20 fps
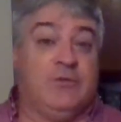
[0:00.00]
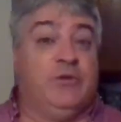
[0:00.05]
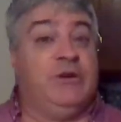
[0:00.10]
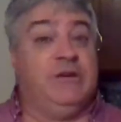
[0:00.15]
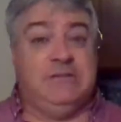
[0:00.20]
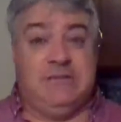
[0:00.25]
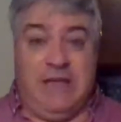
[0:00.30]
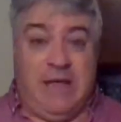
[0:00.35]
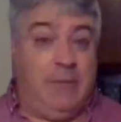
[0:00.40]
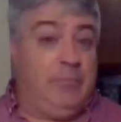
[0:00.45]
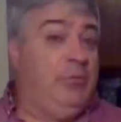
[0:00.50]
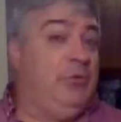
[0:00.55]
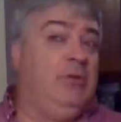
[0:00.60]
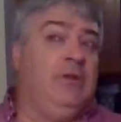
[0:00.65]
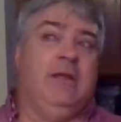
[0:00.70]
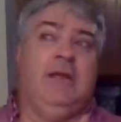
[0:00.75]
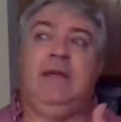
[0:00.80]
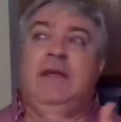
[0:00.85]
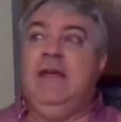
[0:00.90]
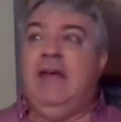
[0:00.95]
For
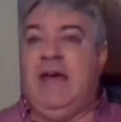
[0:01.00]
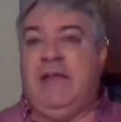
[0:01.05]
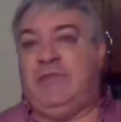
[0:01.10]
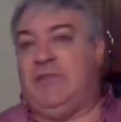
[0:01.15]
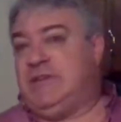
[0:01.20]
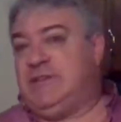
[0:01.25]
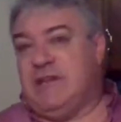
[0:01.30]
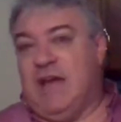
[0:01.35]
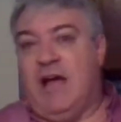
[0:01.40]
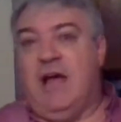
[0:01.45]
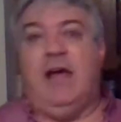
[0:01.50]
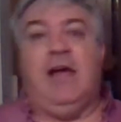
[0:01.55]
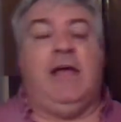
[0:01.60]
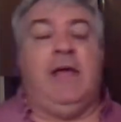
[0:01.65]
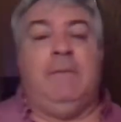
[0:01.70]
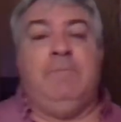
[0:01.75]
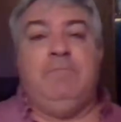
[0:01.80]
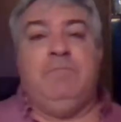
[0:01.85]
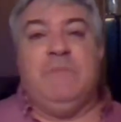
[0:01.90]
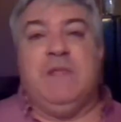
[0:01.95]
example, at the
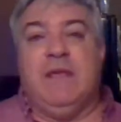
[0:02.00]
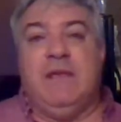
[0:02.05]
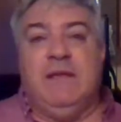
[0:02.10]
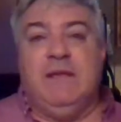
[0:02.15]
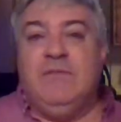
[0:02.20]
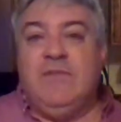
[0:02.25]
time